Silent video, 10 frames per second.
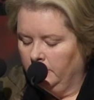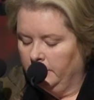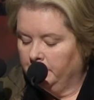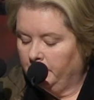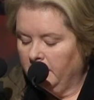
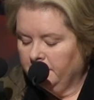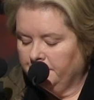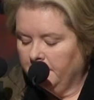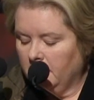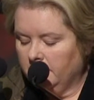but a bright
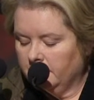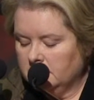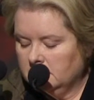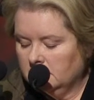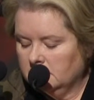fire of
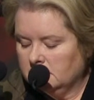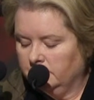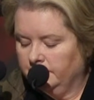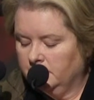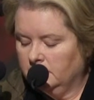
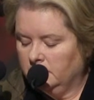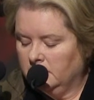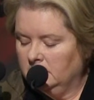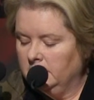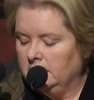idealism burned
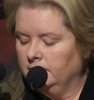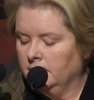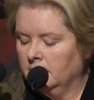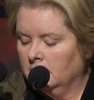within me,